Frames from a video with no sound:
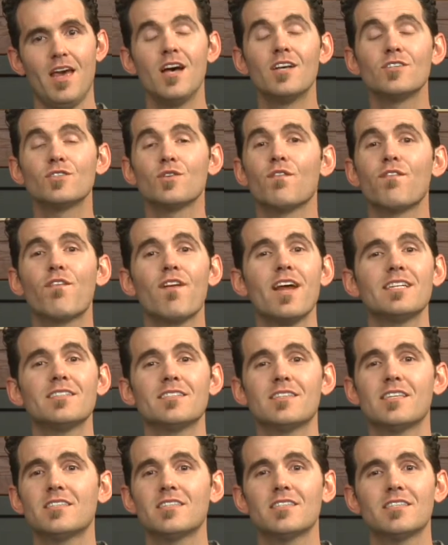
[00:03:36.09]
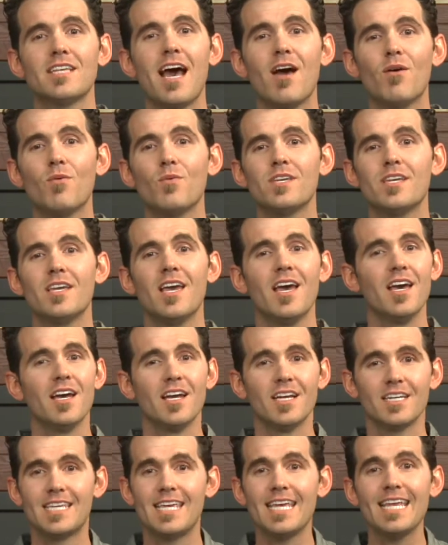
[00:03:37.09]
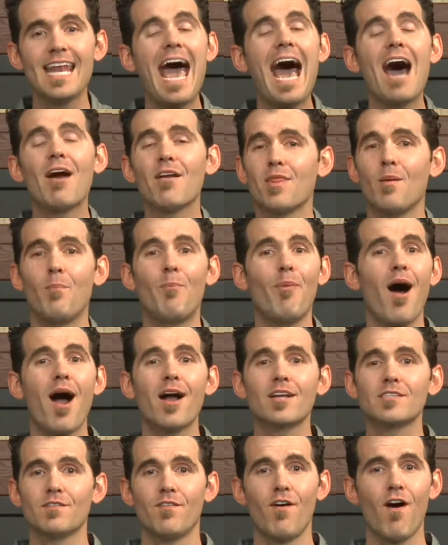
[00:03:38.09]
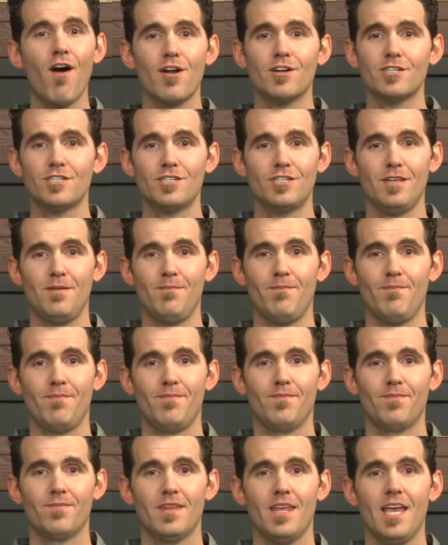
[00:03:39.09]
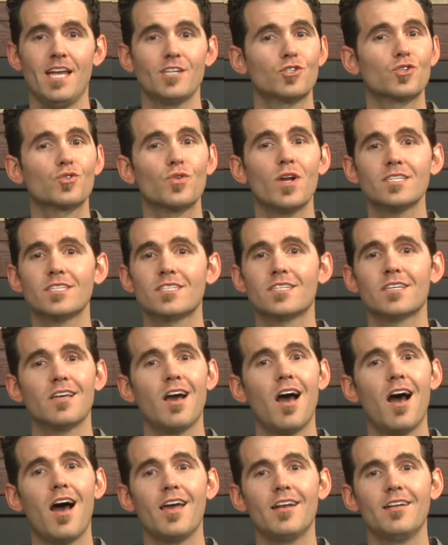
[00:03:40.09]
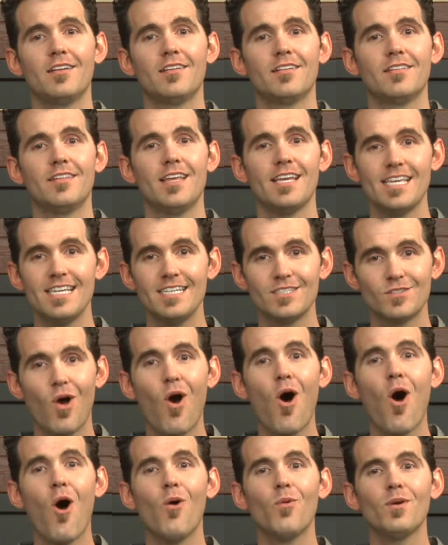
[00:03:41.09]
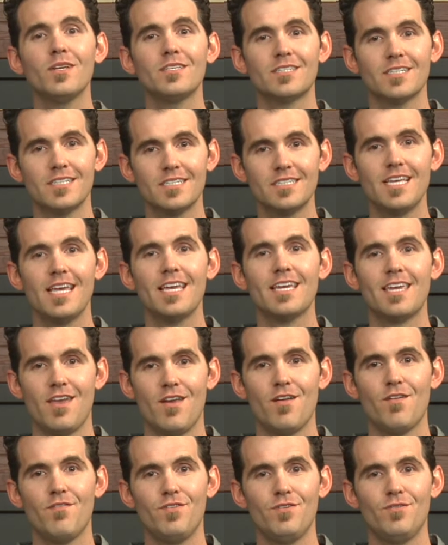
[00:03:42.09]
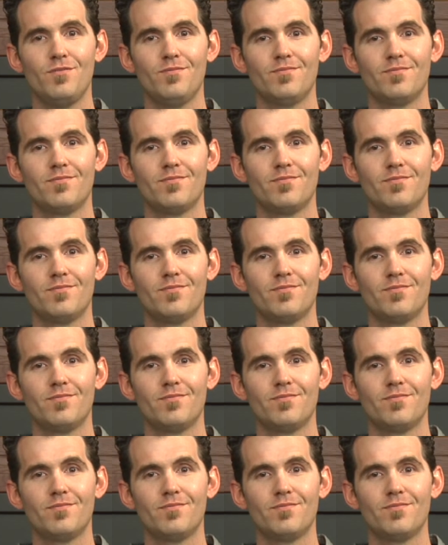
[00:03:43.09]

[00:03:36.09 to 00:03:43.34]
So friends, this is how we get out of the box of hardship and trust God that He's always going to take care of you.